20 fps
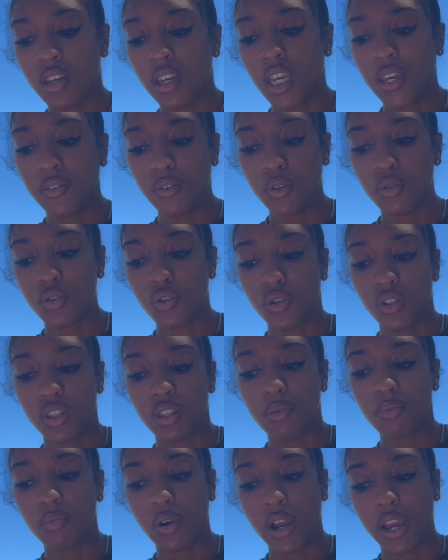If you treat
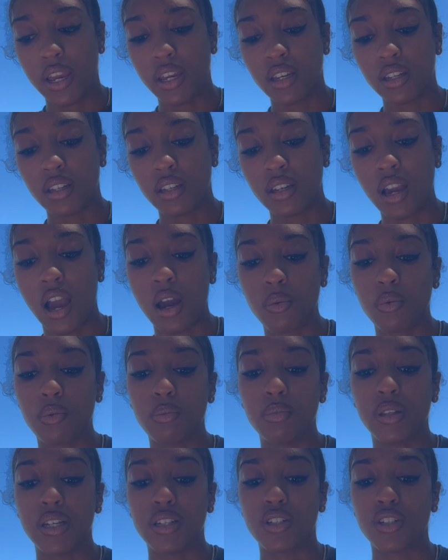them right, God will
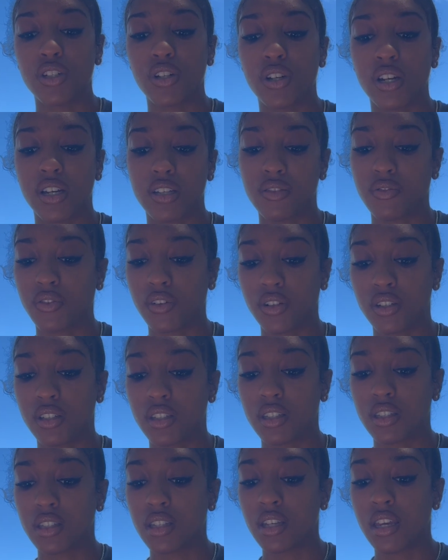bless your
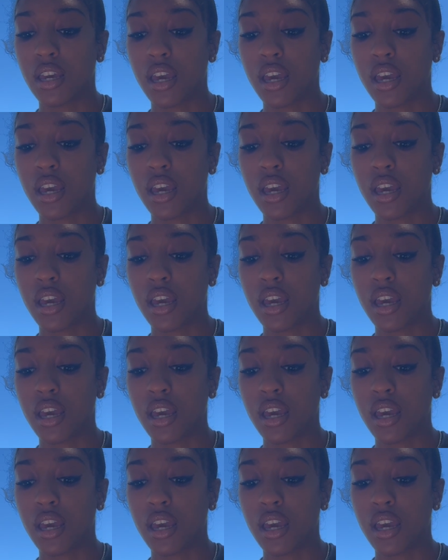efforts.